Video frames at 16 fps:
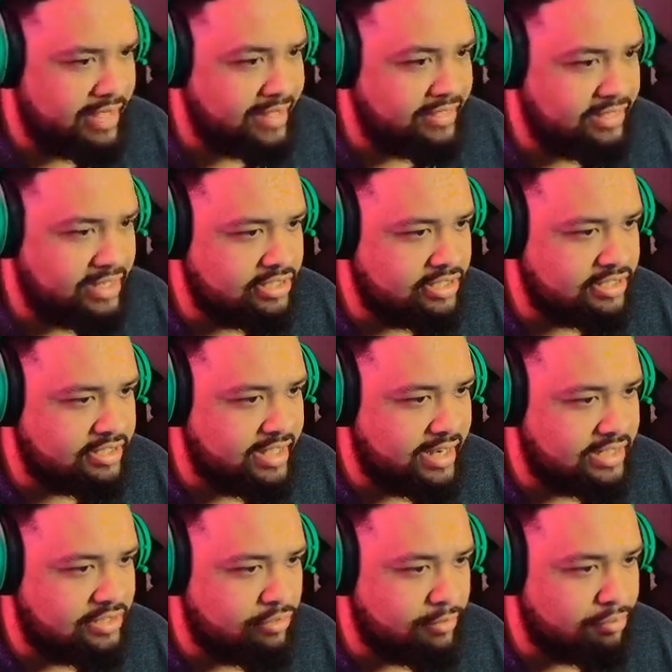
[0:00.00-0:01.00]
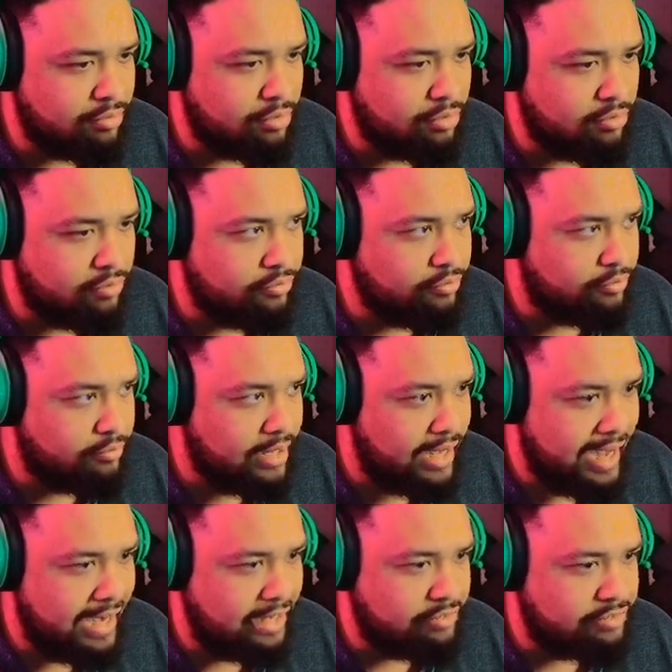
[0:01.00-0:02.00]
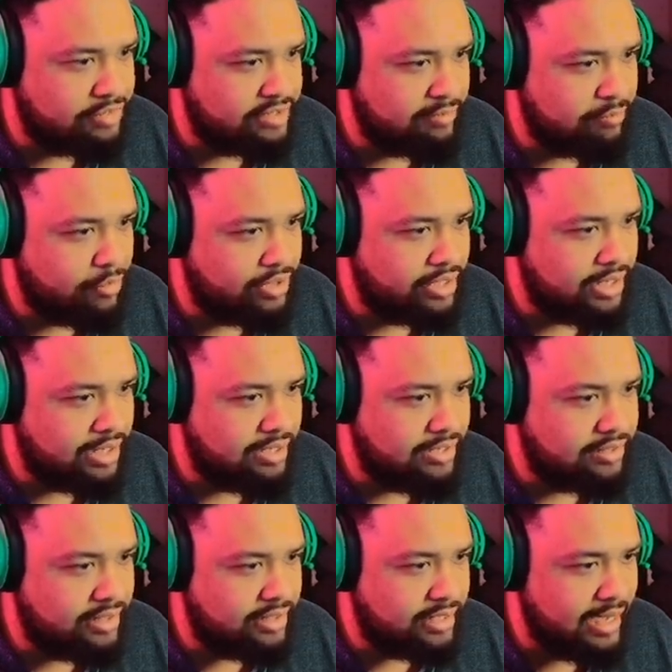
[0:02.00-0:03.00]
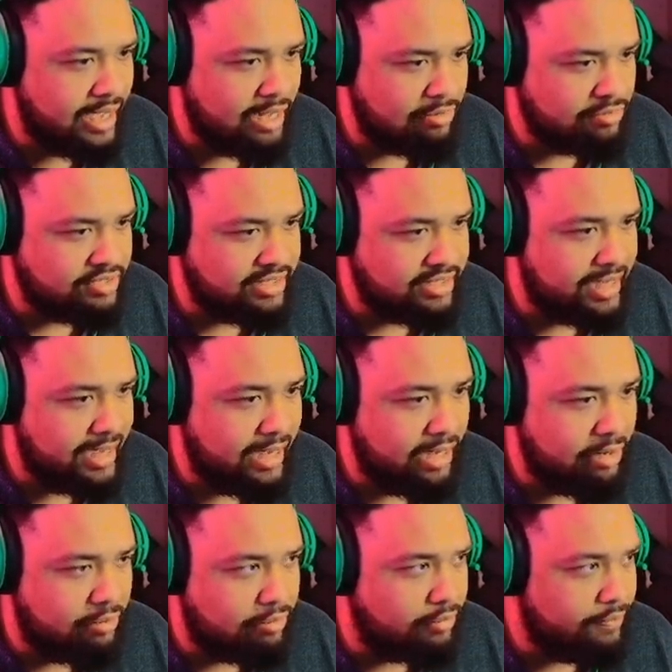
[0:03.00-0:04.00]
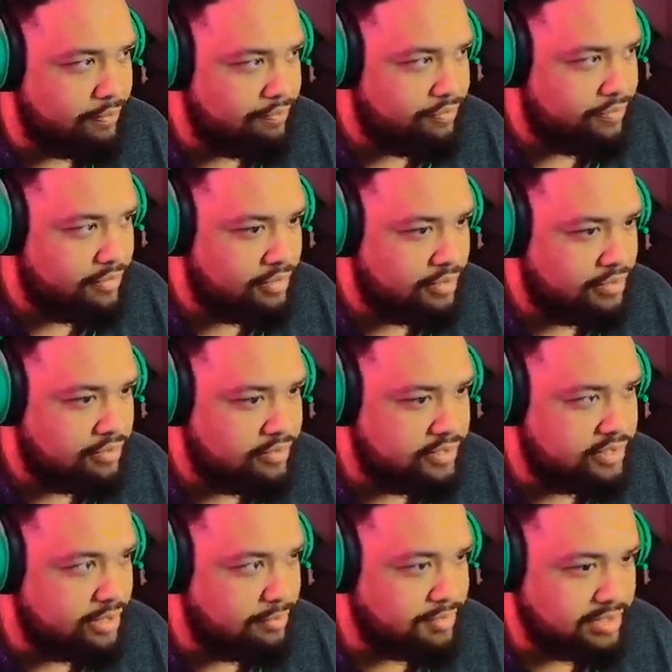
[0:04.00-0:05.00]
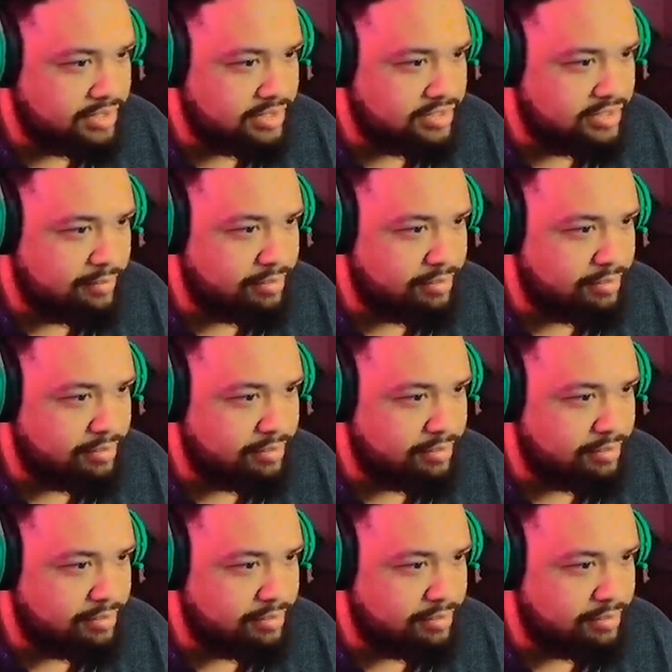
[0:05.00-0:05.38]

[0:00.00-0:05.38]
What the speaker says: they're just there to improve accuracy more than anything. I don't see how something as simple